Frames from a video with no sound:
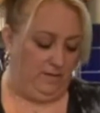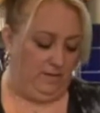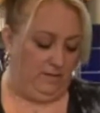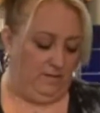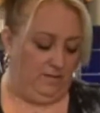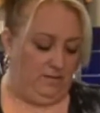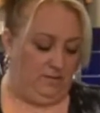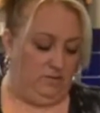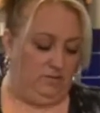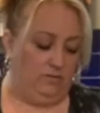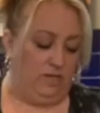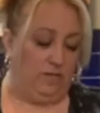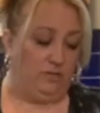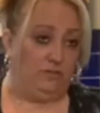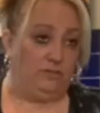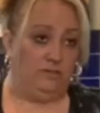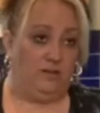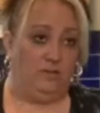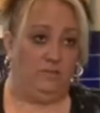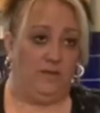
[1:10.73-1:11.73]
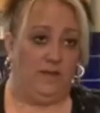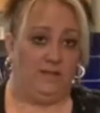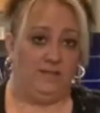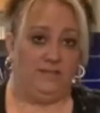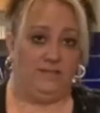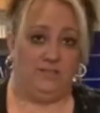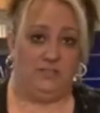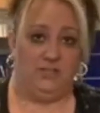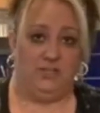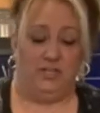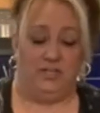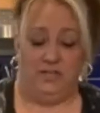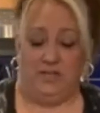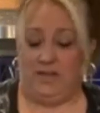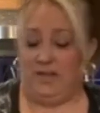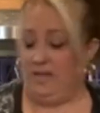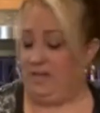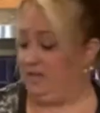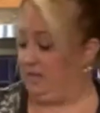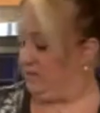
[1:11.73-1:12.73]
So yesterday we had such a
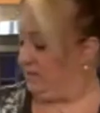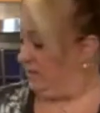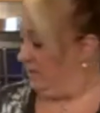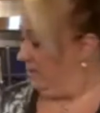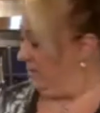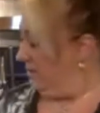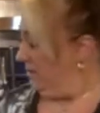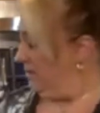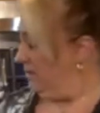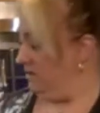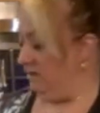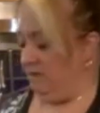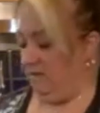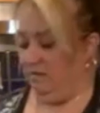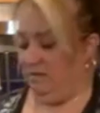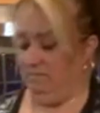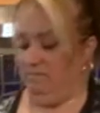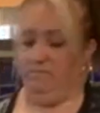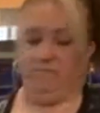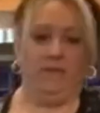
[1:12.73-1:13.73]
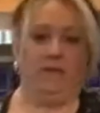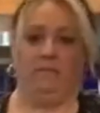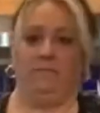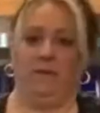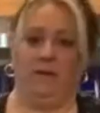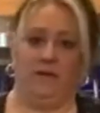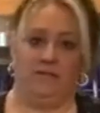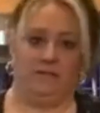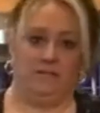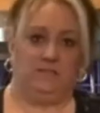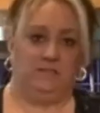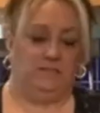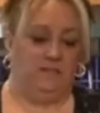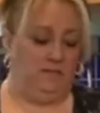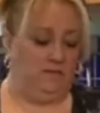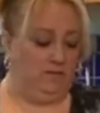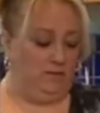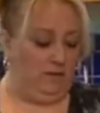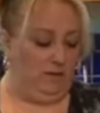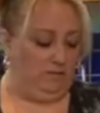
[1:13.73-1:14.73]
nice big pasta
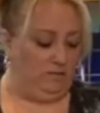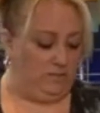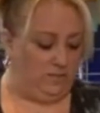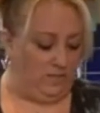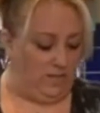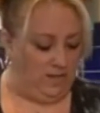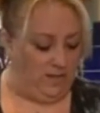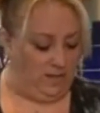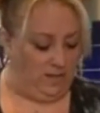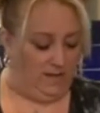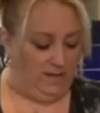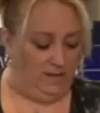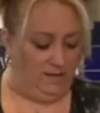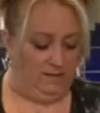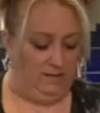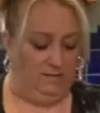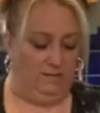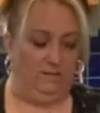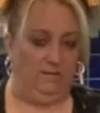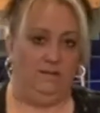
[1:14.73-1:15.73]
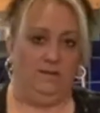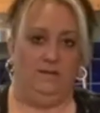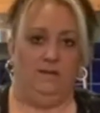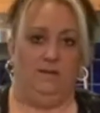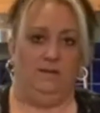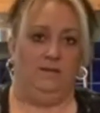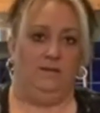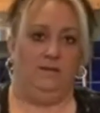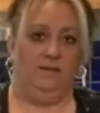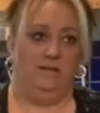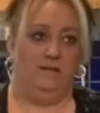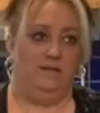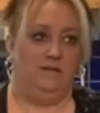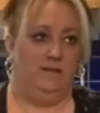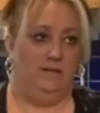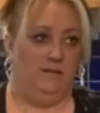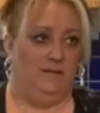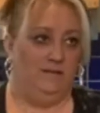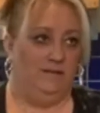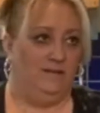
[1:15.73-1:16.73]
dinner outside,
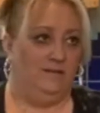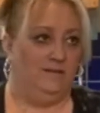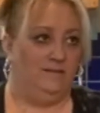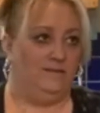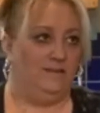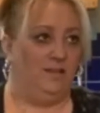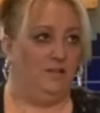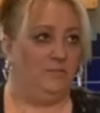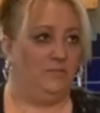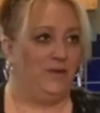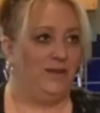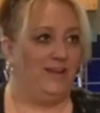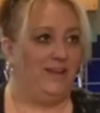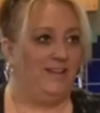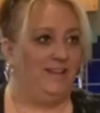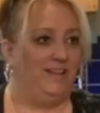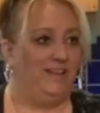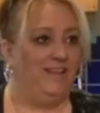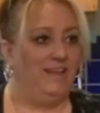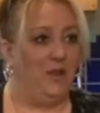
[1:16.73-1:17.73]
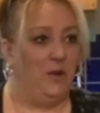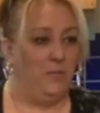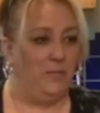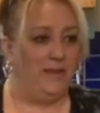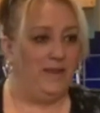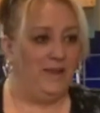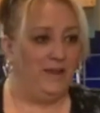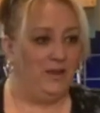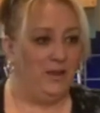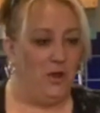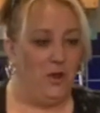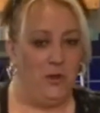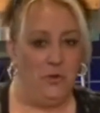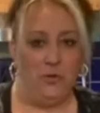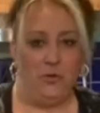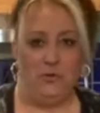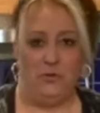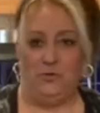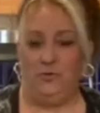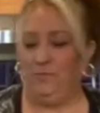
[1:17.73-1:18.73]
celebrating Leo being
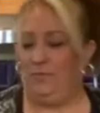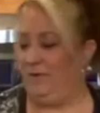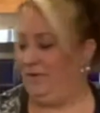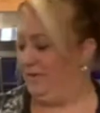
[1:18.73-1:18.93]
home.